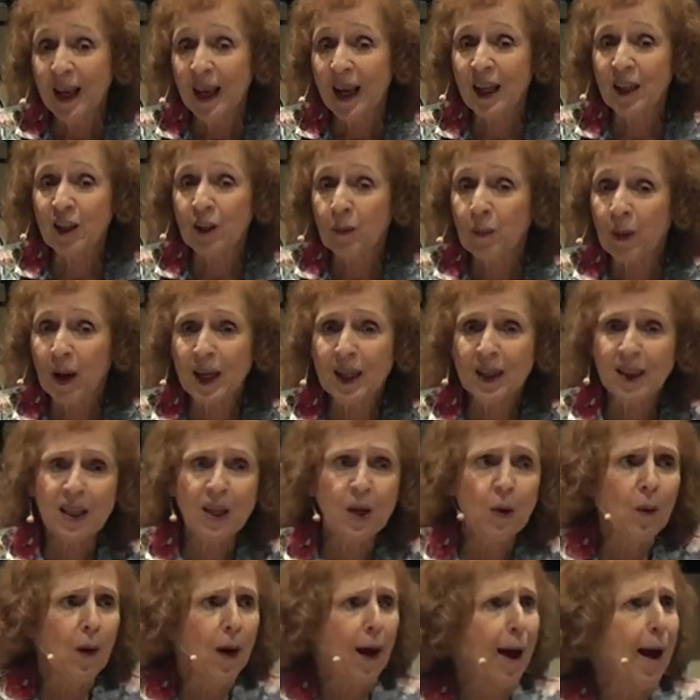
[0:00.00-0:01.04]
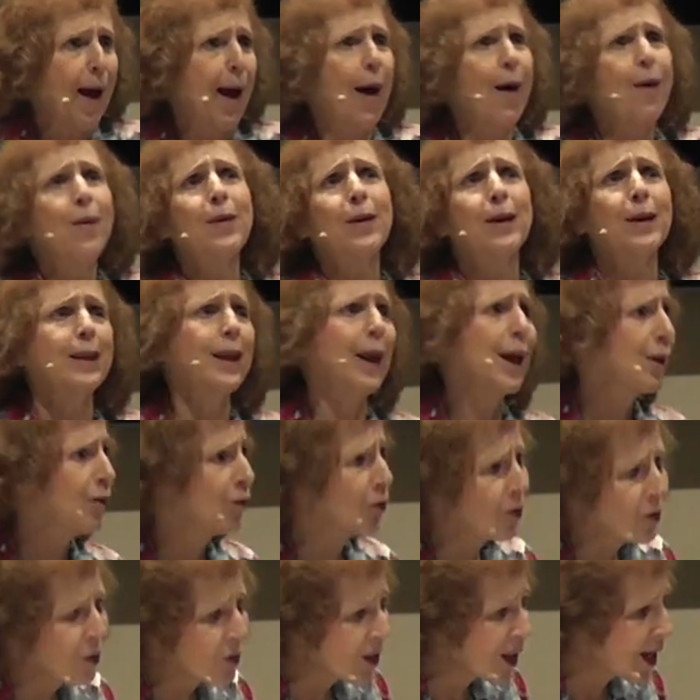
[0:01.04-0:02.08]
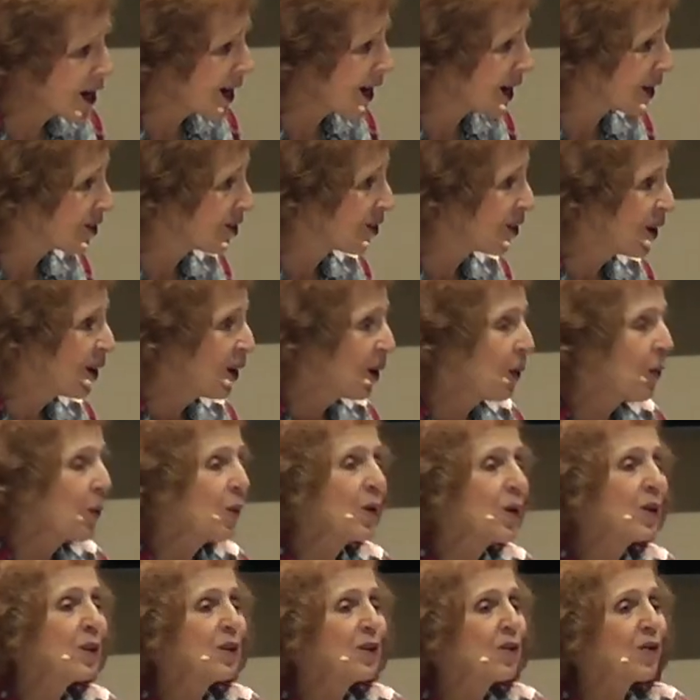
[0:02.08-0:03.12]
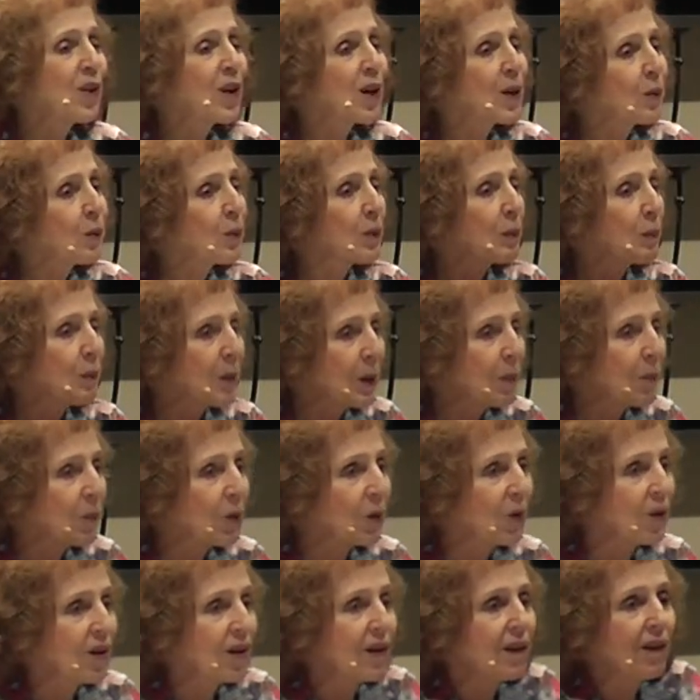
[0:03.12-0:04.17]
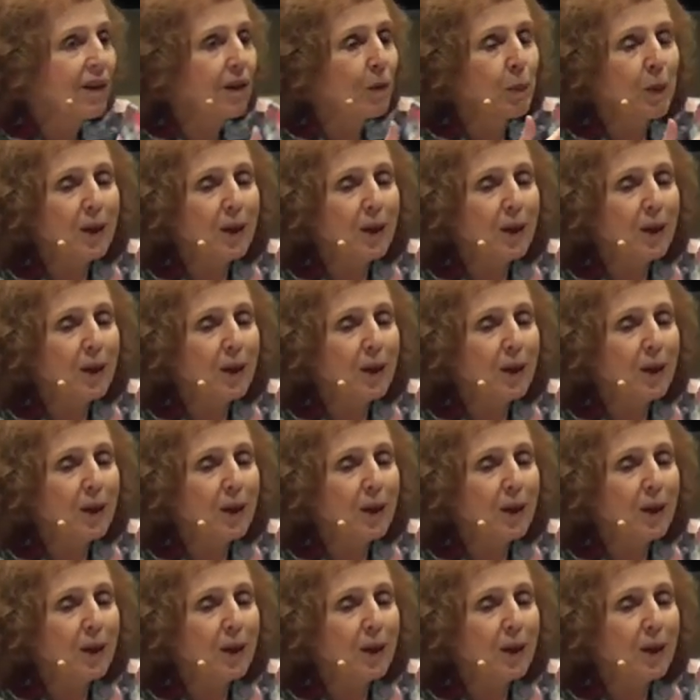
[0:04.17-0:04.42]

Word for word: And you might think, well, how could they do that? Well, you've got to remember, this has